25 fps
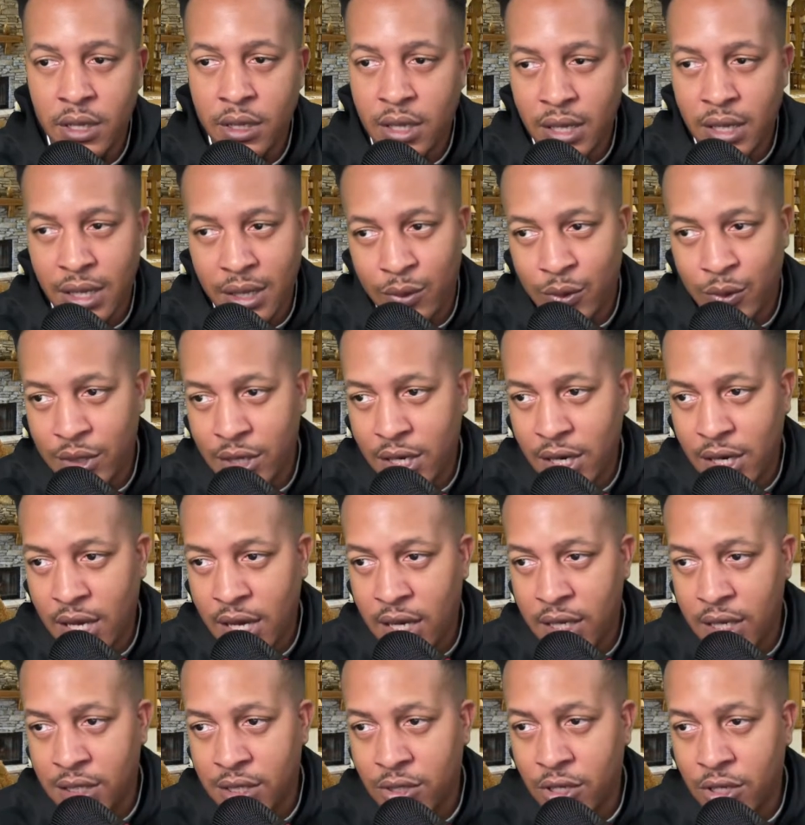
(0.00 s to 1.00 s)
When the line
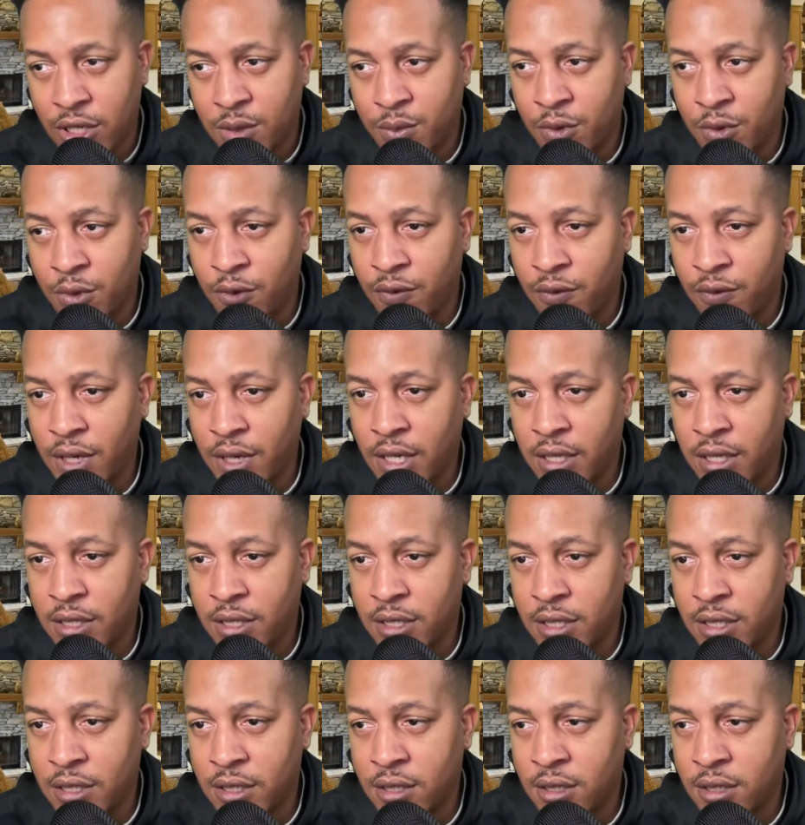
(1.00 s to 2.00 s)
starts moving like
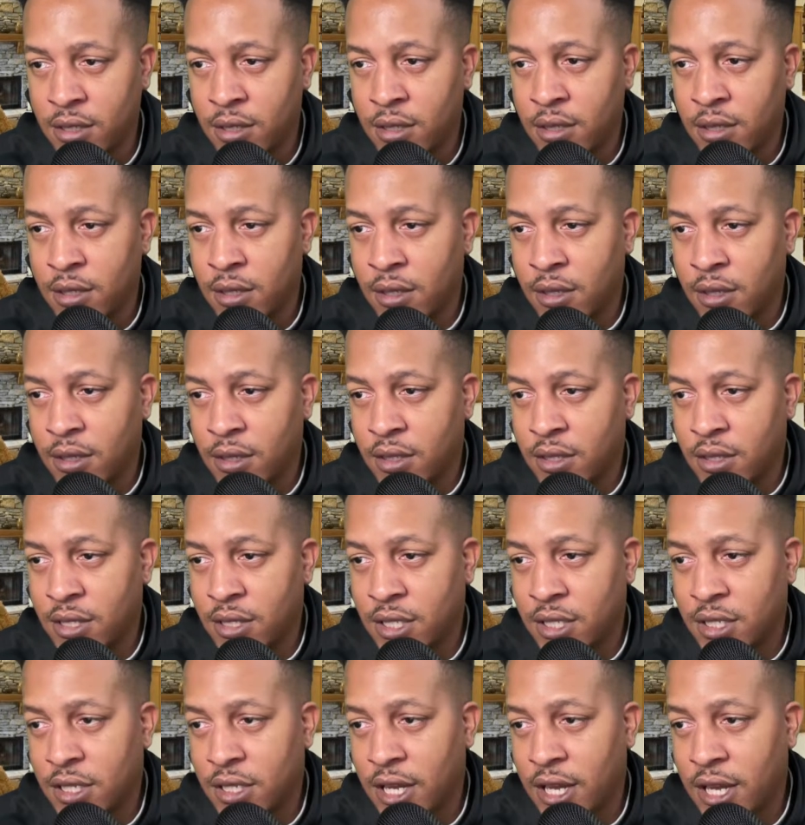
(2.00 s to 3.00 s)
this,
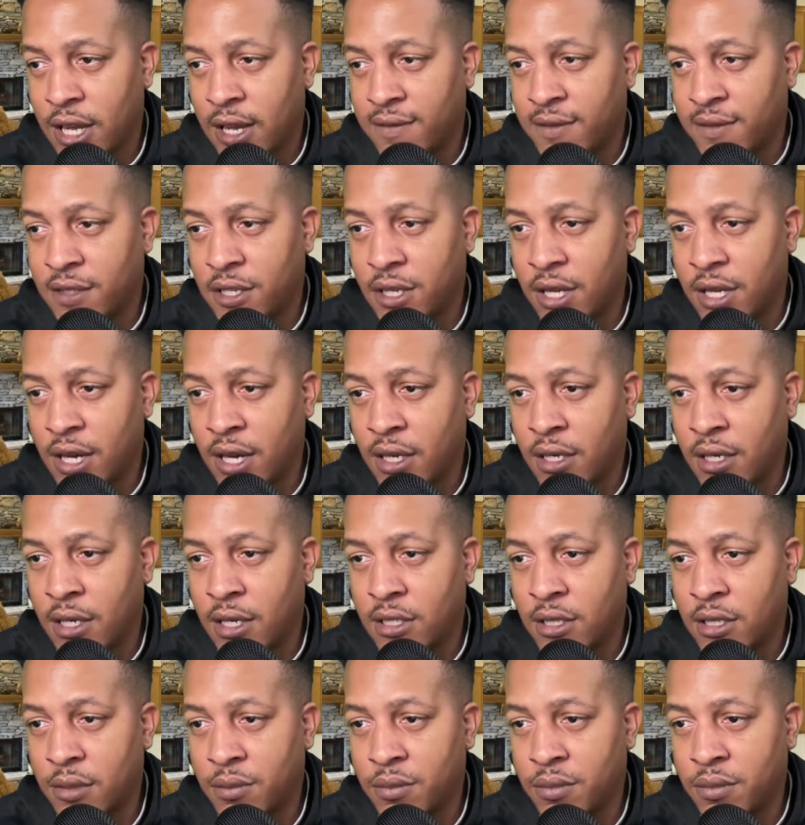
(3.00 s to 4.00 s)
6.5 to 9,
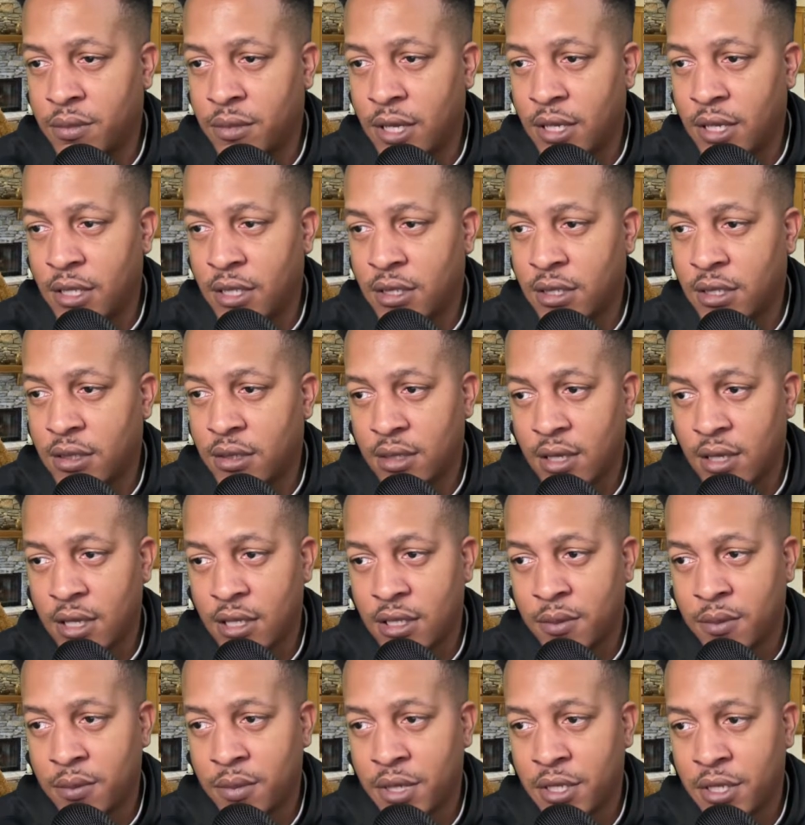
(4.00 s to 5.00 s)
that's a
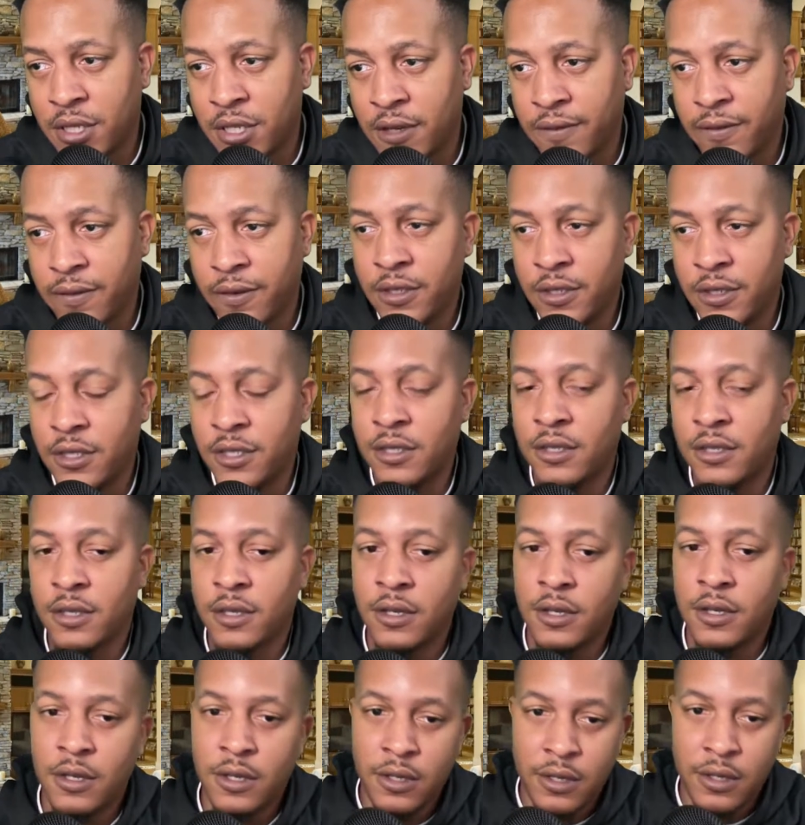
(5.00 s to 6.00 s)
big difference.
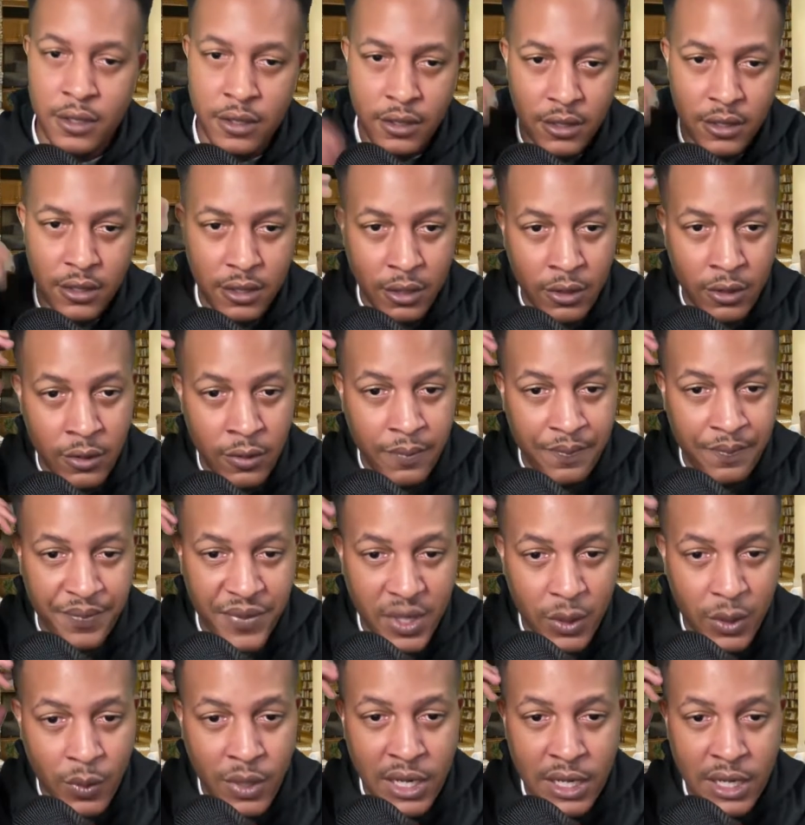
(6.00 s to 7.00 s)
So
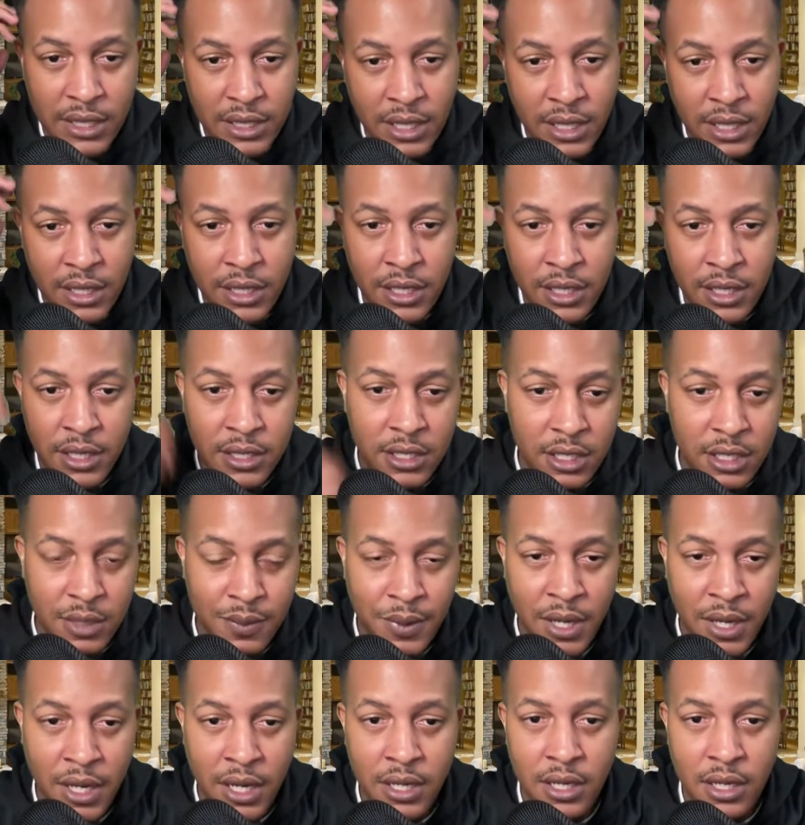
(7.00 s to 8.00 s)
while I think it is a
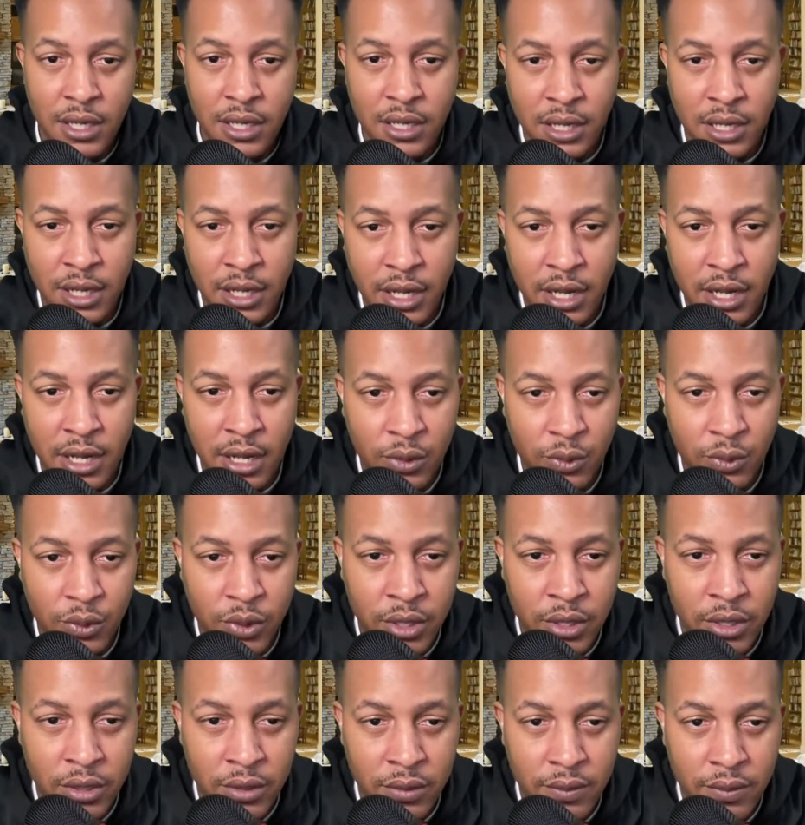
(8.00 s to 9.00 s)
spot and they can
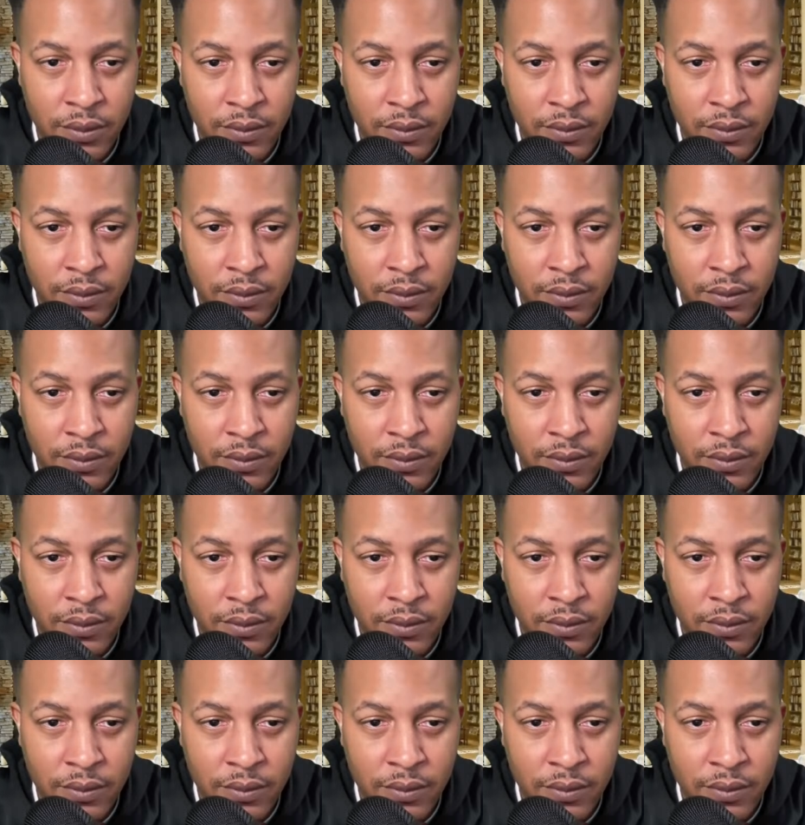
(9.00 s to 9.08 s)
win,